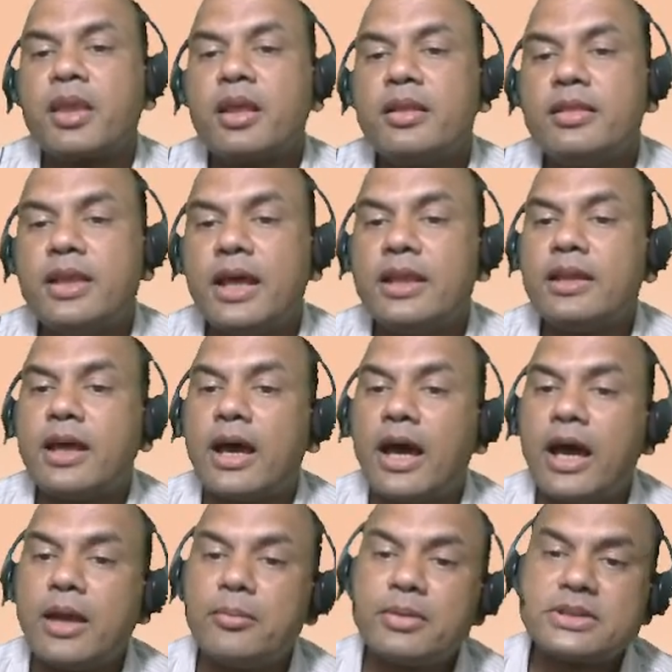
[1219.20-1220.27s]
then
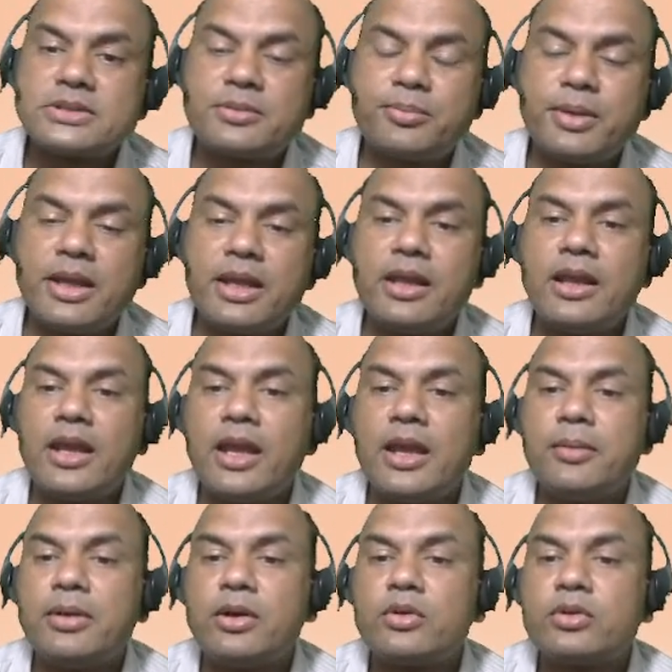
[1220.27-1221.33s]
I must be
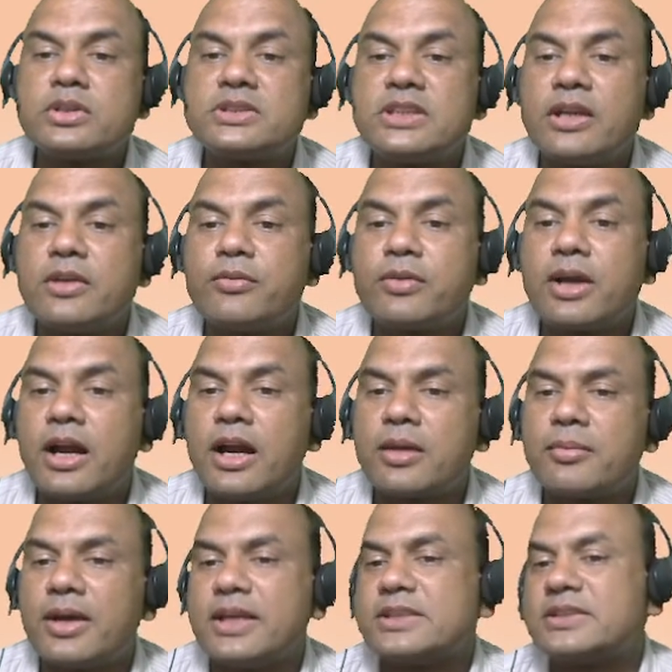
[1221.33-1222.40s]
able to safeguard
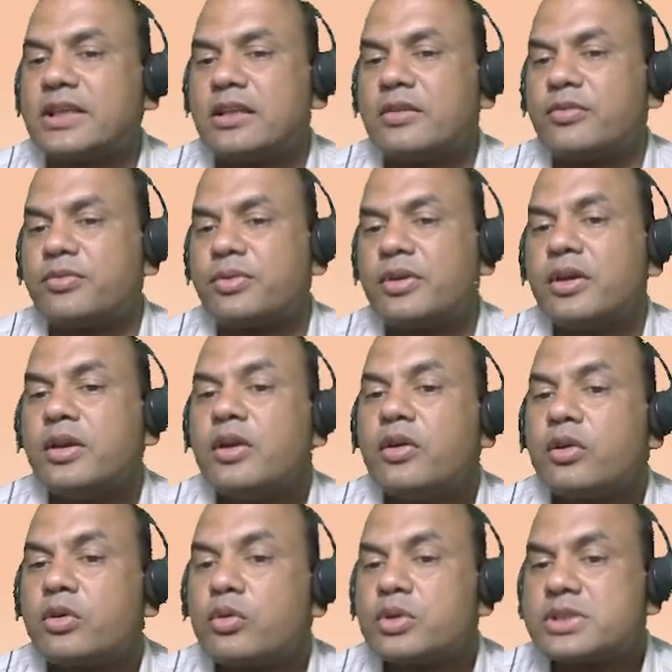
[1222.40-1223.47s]
myself
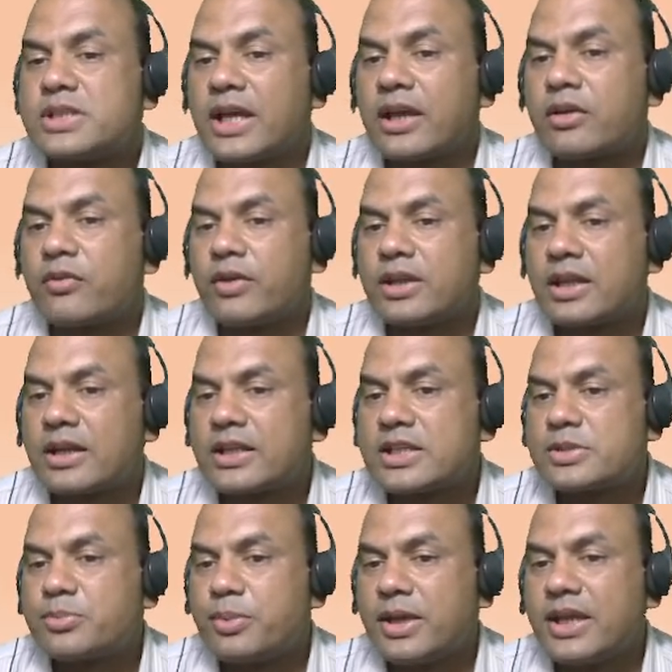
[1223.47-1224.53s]
to check whether
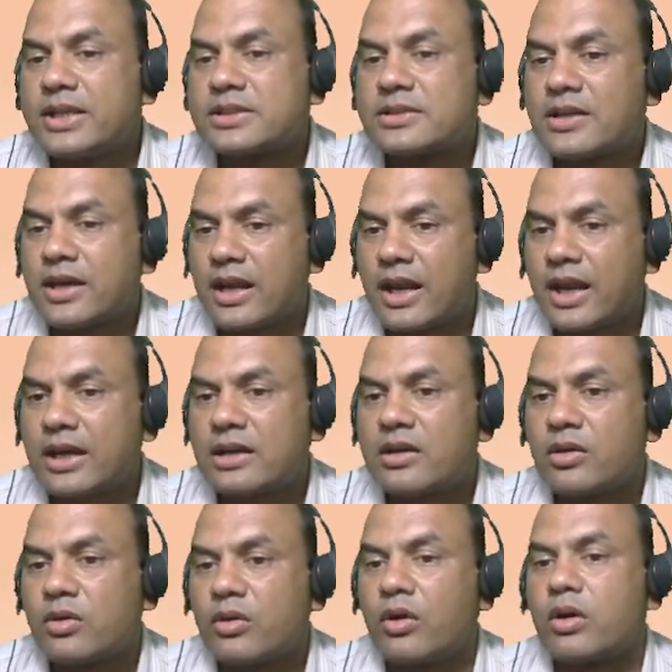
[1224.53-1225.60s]
this B is
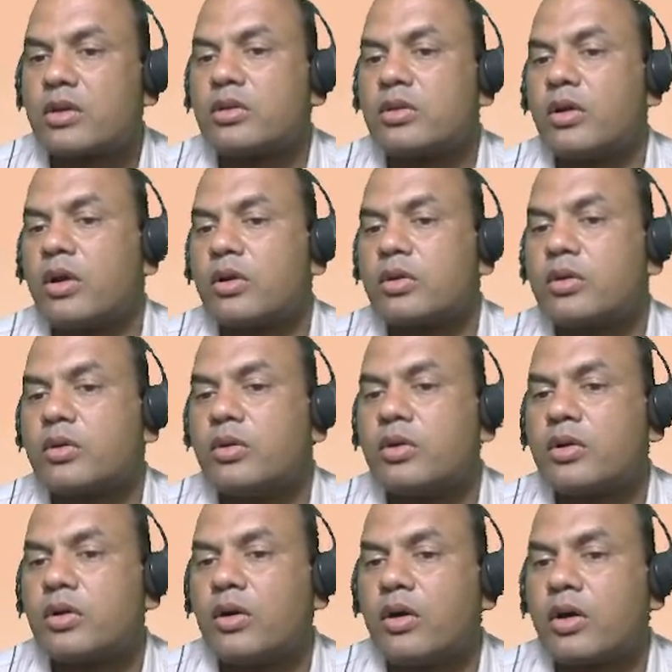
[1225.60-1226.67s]
correct or not,
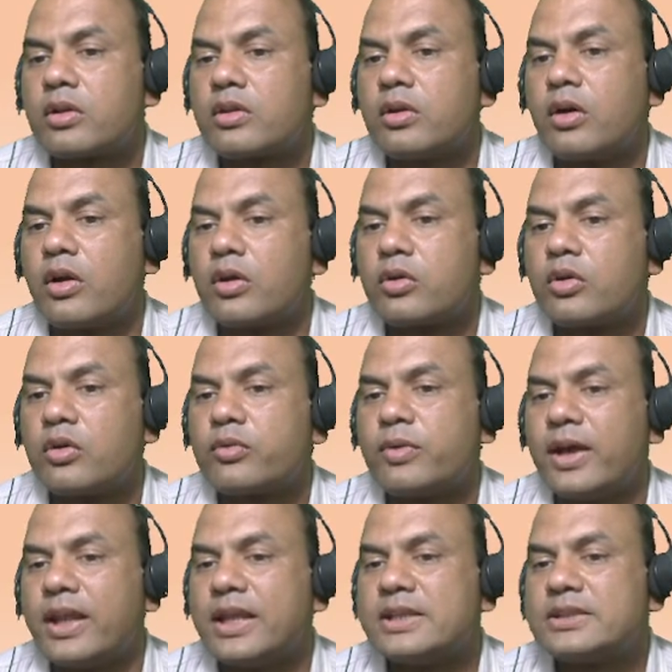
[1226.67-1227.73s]
good or not, good
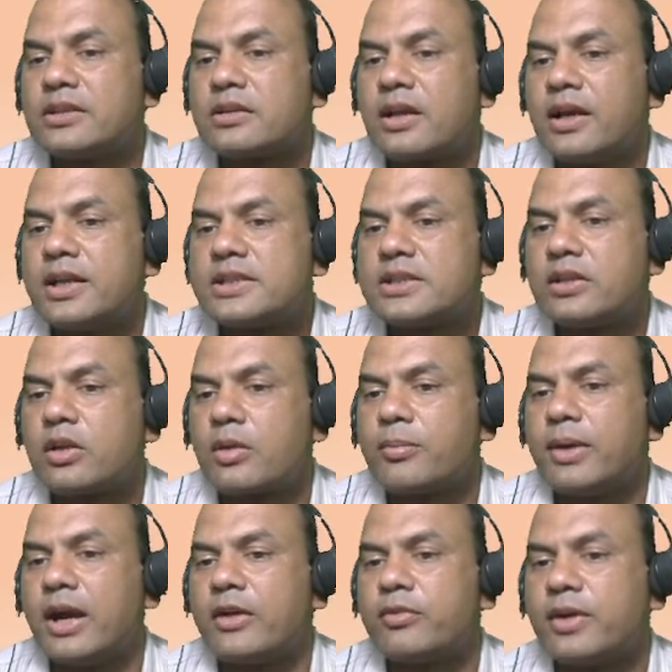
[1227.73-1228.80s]
financial condition or
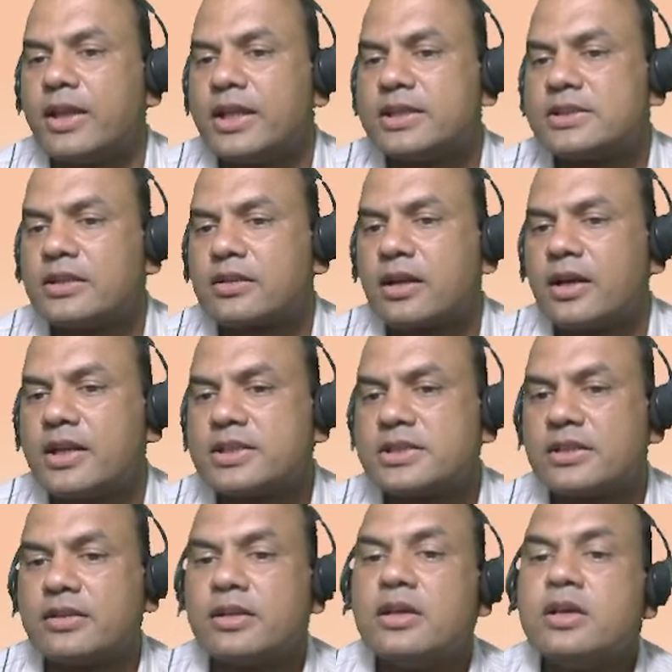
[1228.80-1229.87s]
bad financial
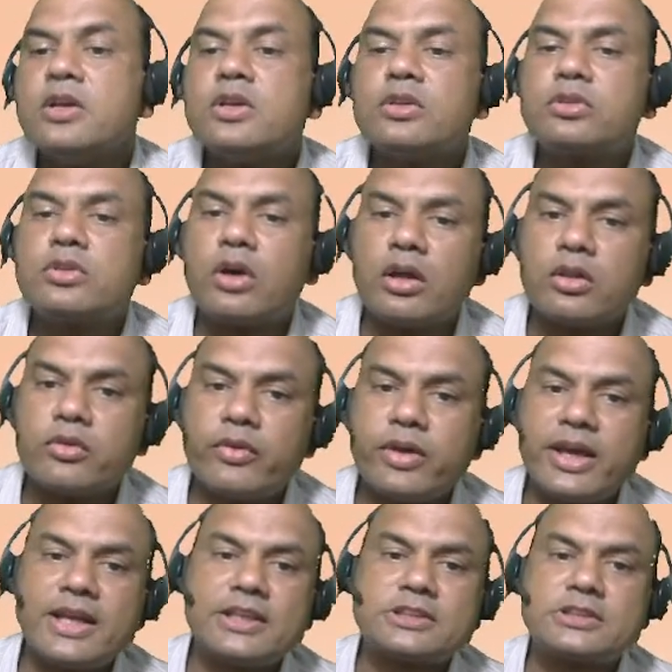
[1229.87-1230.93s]
condition. So
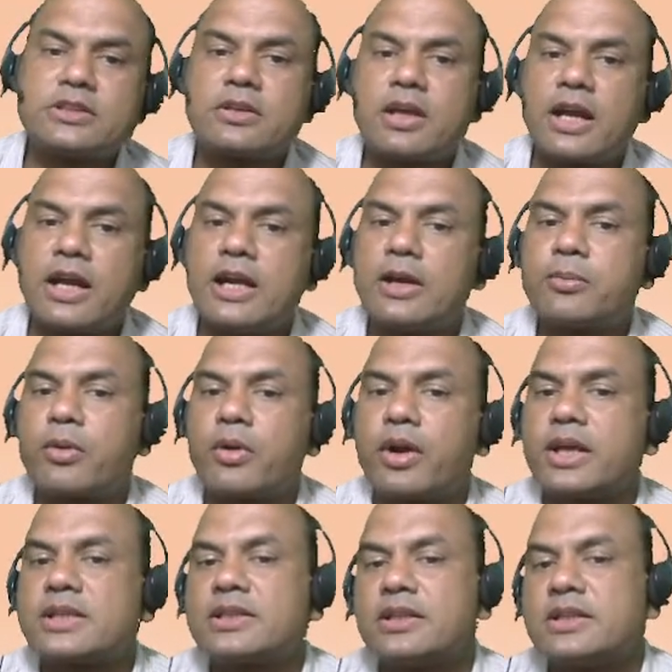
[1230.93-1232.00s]
always credit
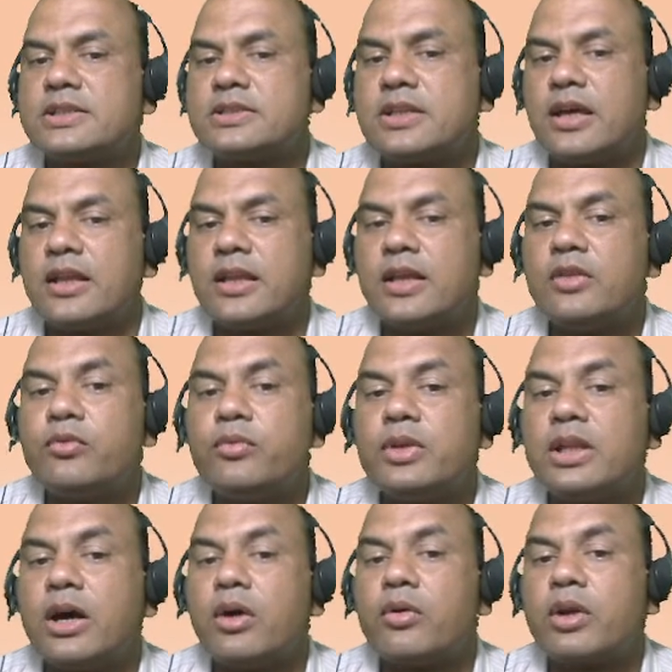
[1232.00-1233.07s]
protection is done in
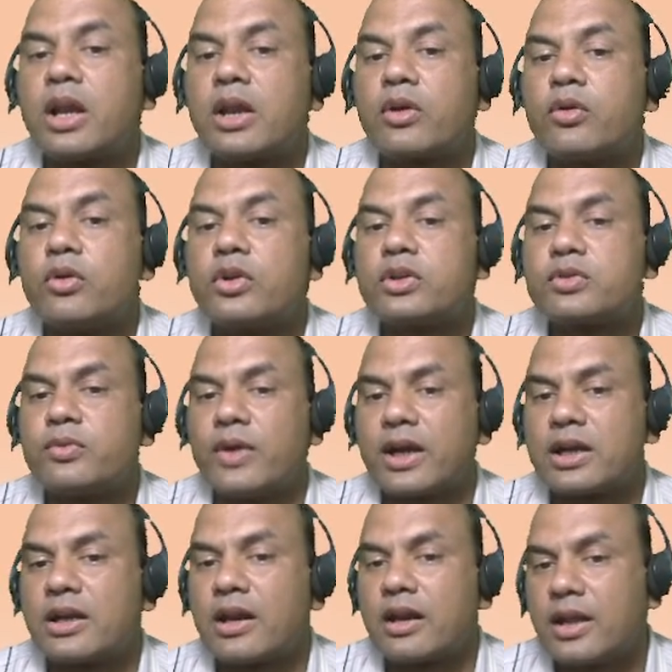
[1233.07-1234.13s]
without recourse
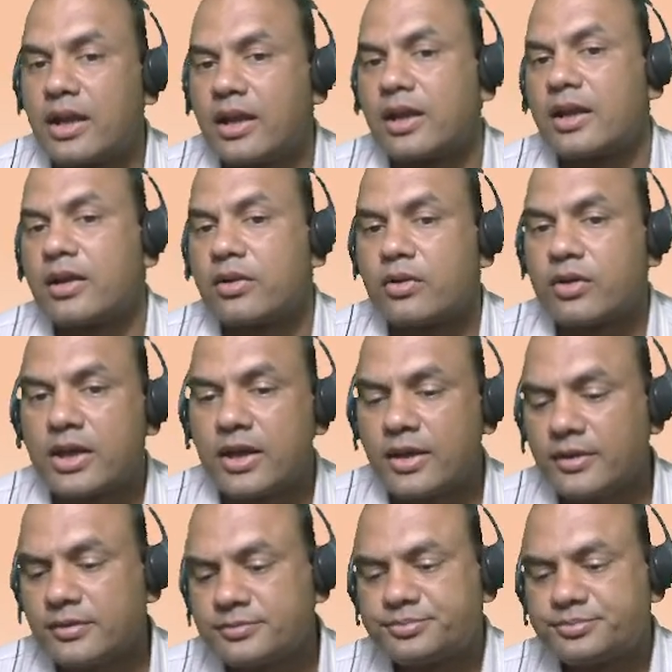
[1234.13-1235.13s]
factoring, okay.